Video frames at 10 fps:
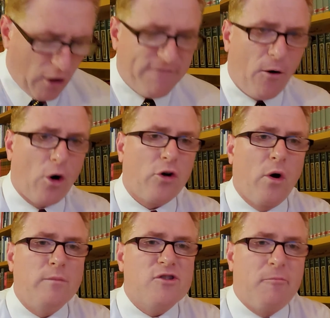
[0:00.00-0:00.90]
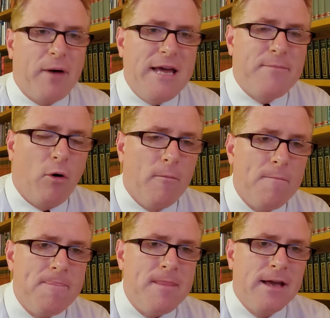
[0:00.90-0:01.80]
are four groups of people.
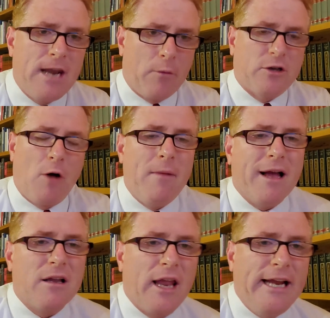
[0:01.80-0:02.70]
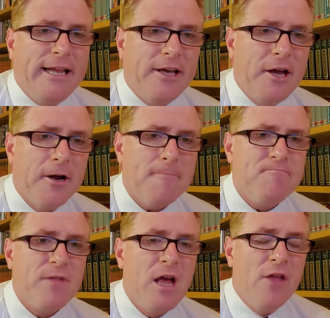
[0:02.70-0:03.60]
Now, we're talking about gleaning here.
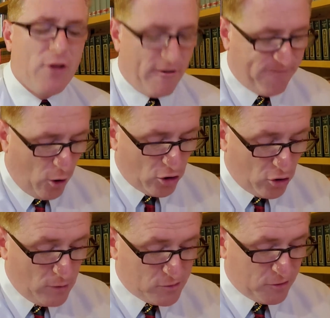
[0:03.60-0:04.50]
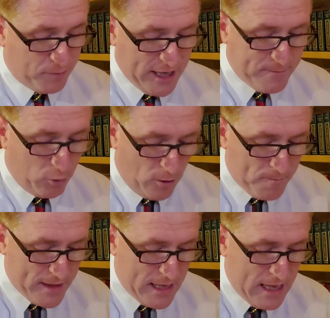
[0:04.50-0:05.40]
There are four groups of
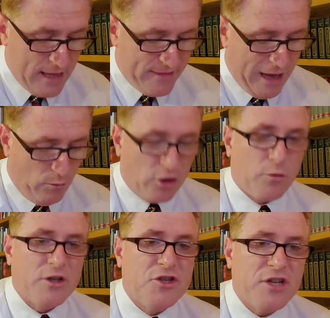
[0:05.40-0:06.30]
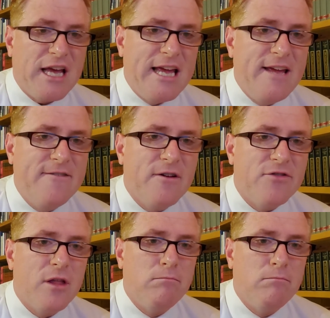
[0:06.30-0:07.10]
people that would receive the